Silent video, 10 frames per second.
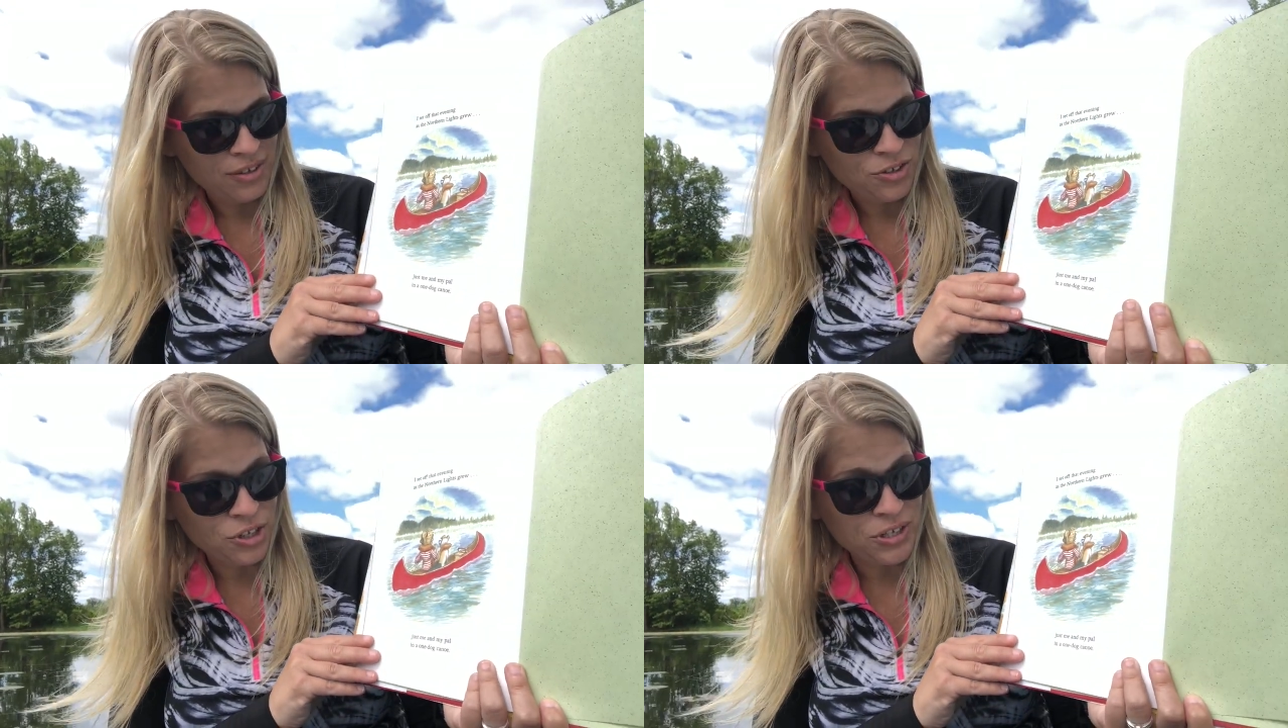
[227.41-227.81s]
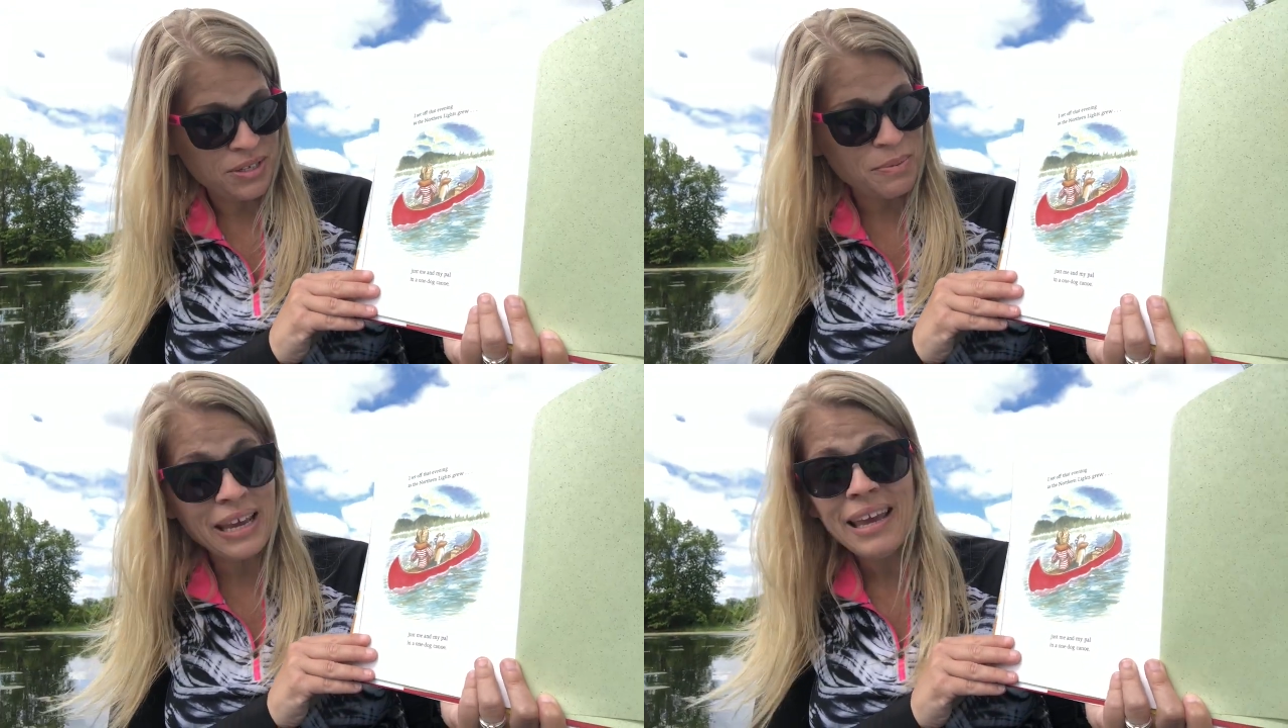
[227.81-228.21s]
just
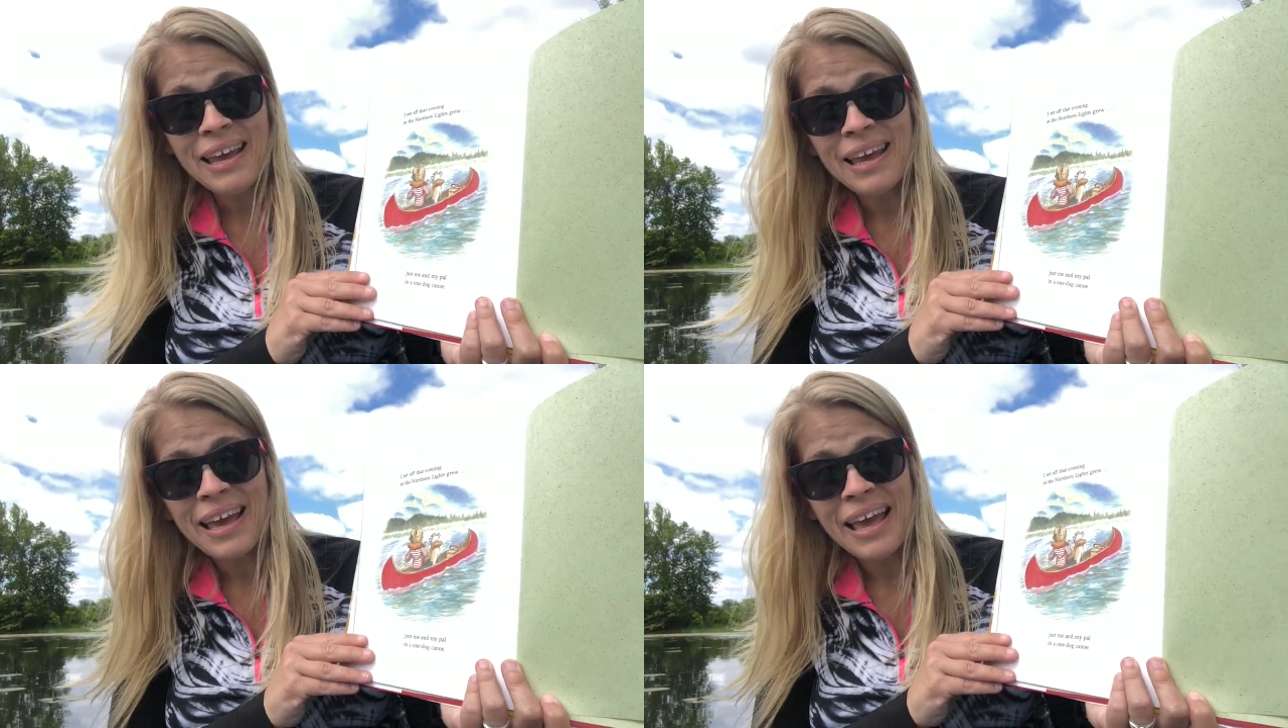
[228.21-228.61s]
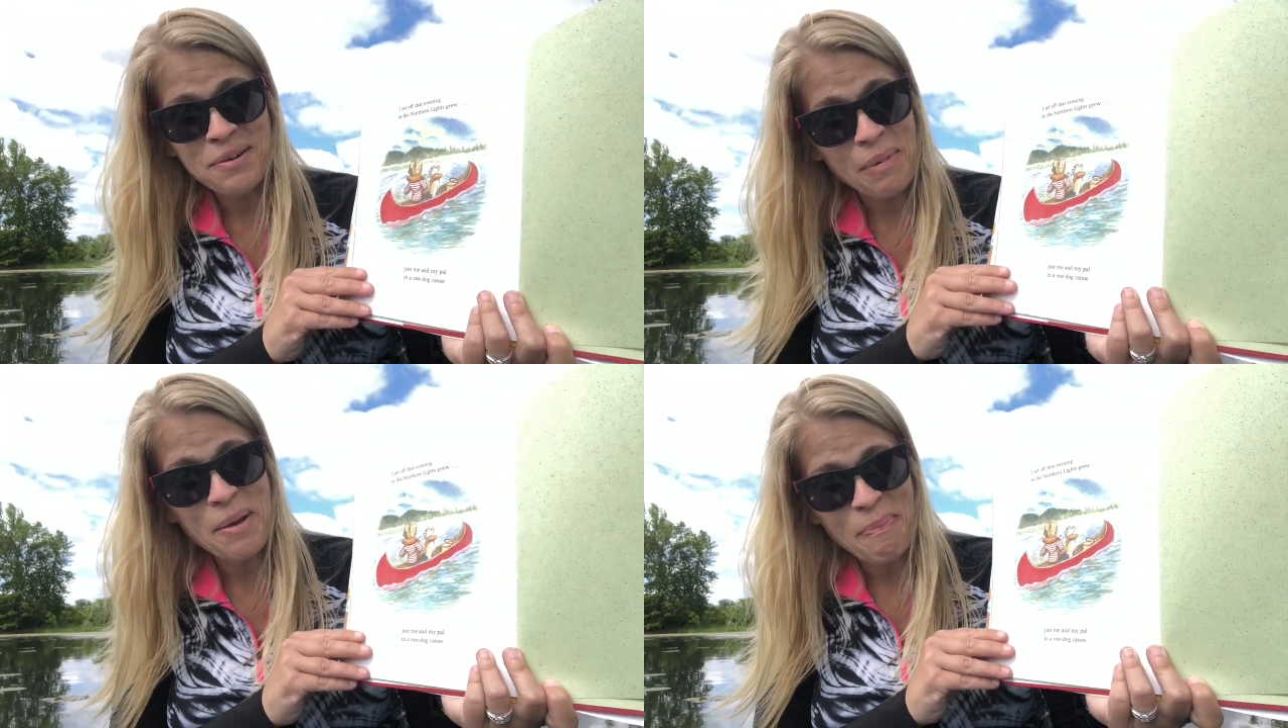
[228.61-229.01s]
me
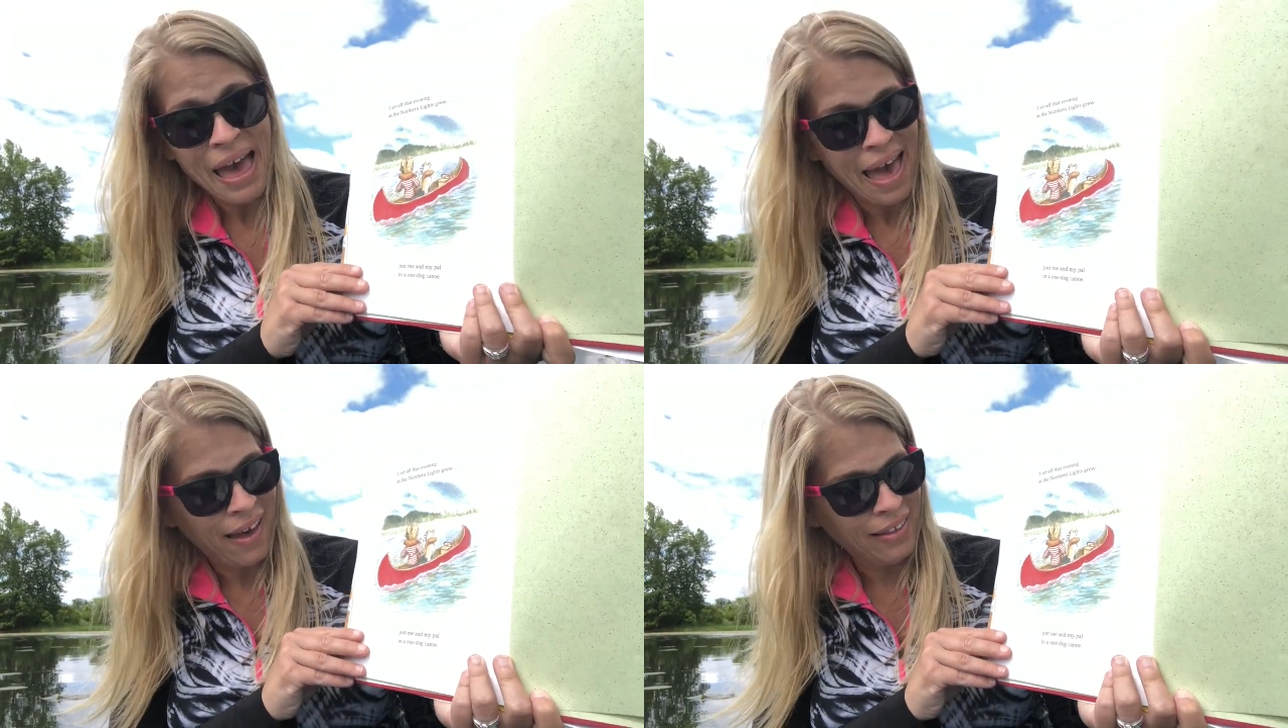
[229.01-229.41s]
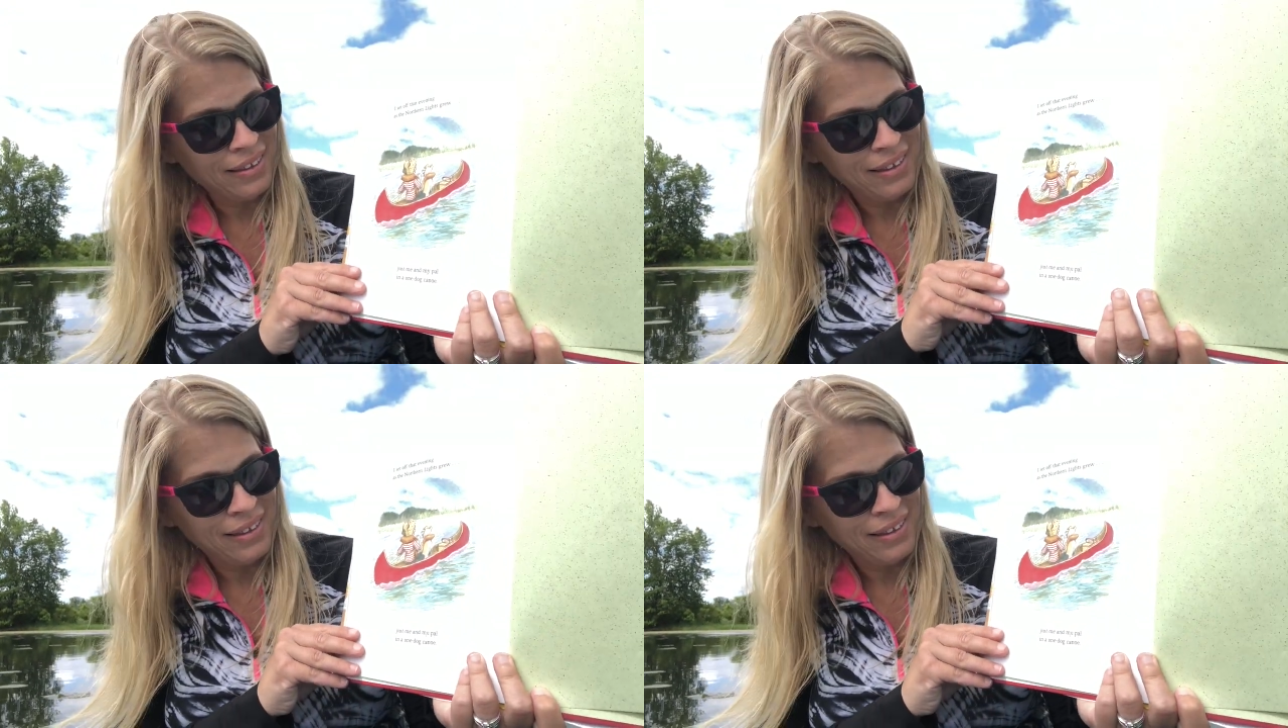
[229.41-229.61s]
and my pal